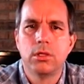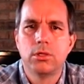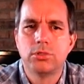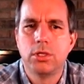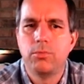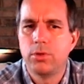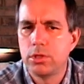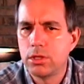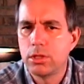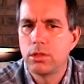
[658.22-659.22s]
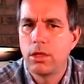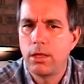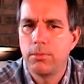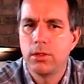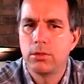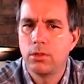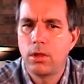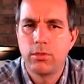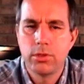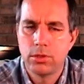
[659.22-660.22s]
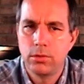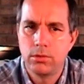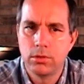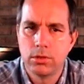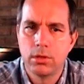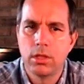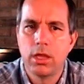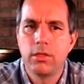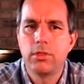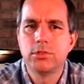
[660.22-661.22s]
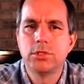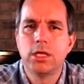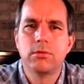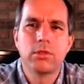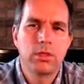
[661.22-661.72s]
she presents a topic to all the students, and then she gives a